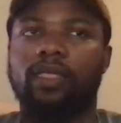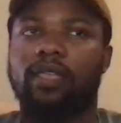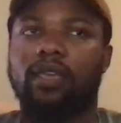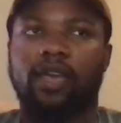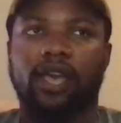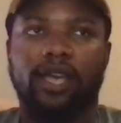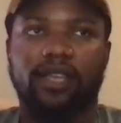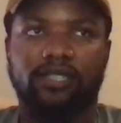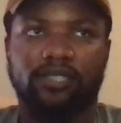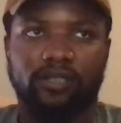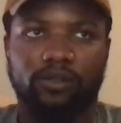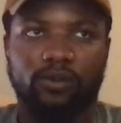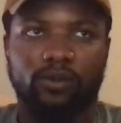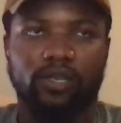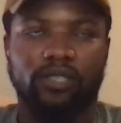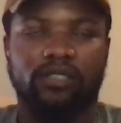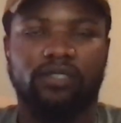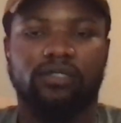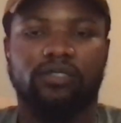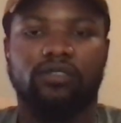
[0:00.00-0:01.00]
Asking
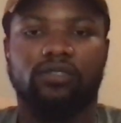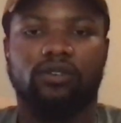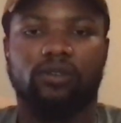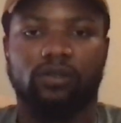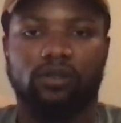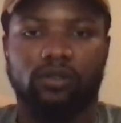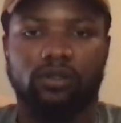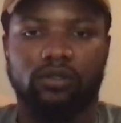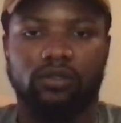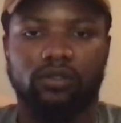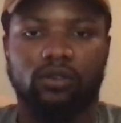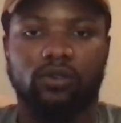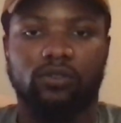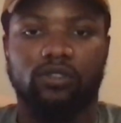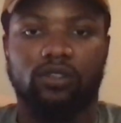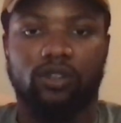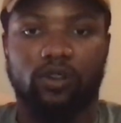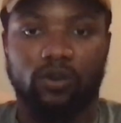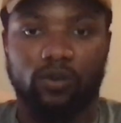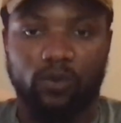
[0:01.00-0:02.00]
questions goes a
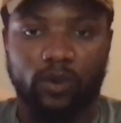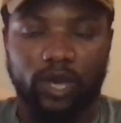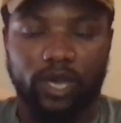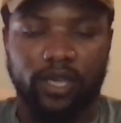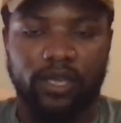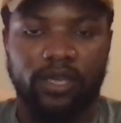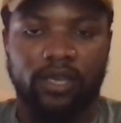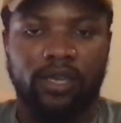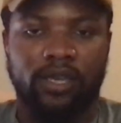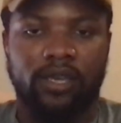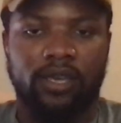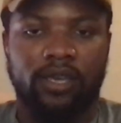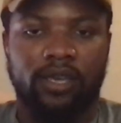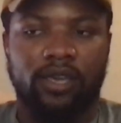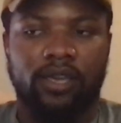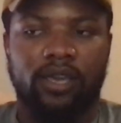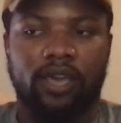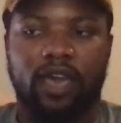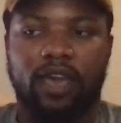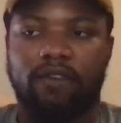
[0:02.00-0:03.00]
long way.
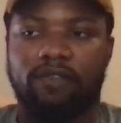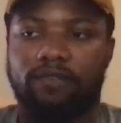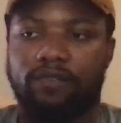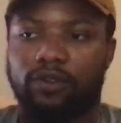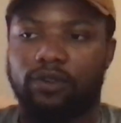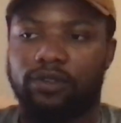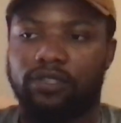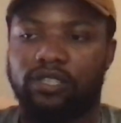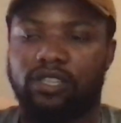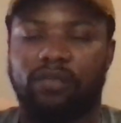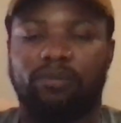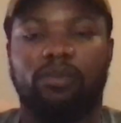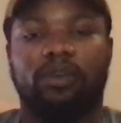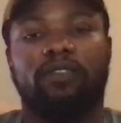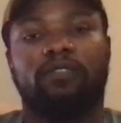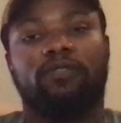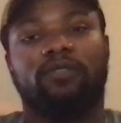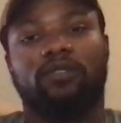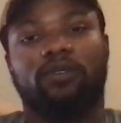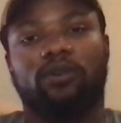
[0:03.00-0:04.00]
At first, it may
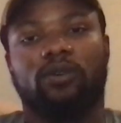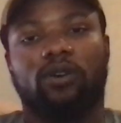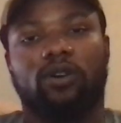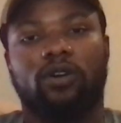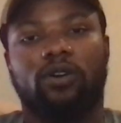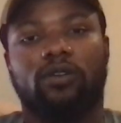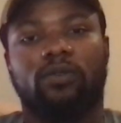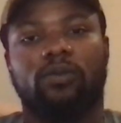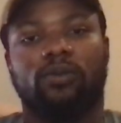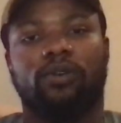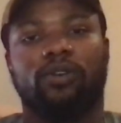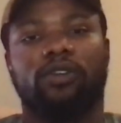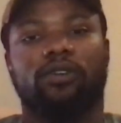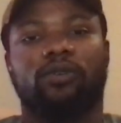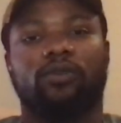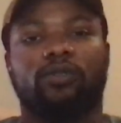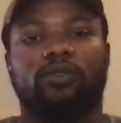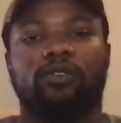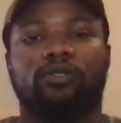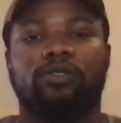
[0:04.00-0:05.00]
feel awkward,
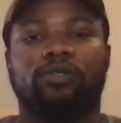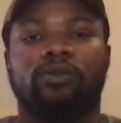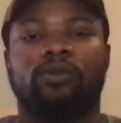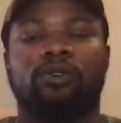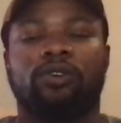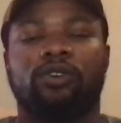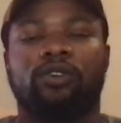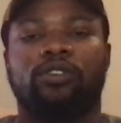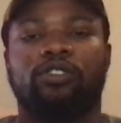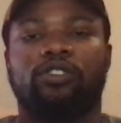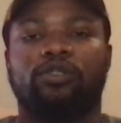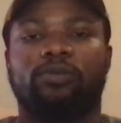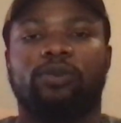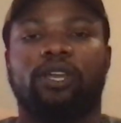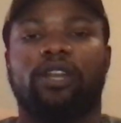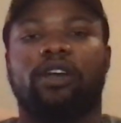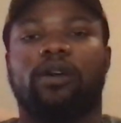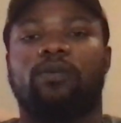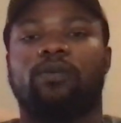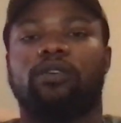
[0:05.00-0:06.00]
or you may
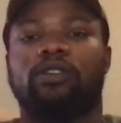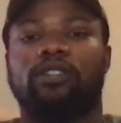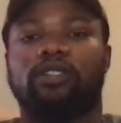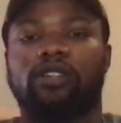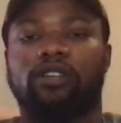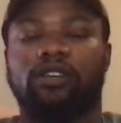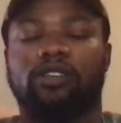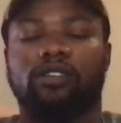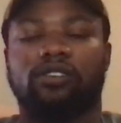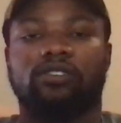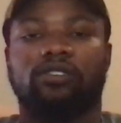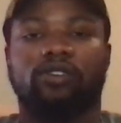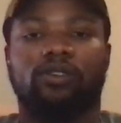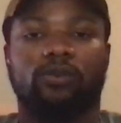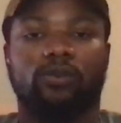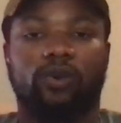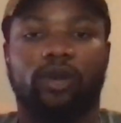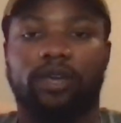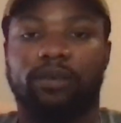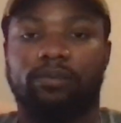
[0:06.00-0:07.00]
not want to look a
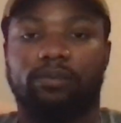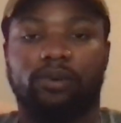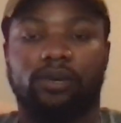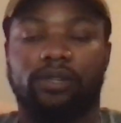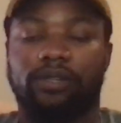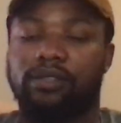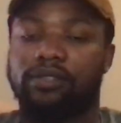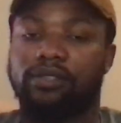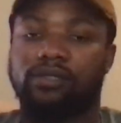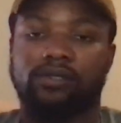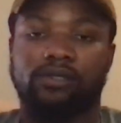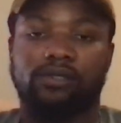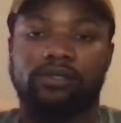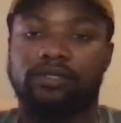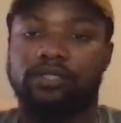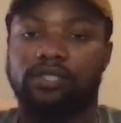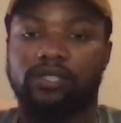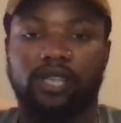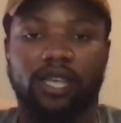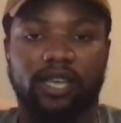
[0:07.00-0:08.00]
certain way, but
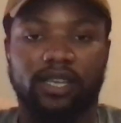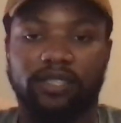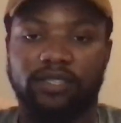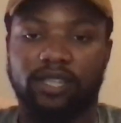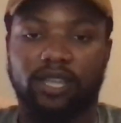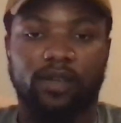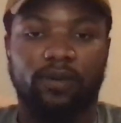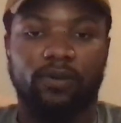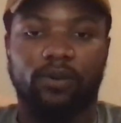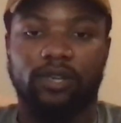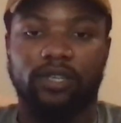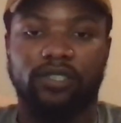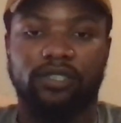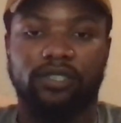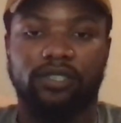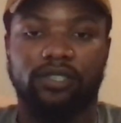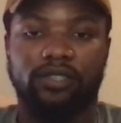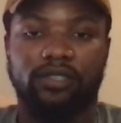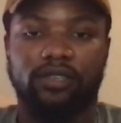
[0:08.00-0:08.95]
just ask that question.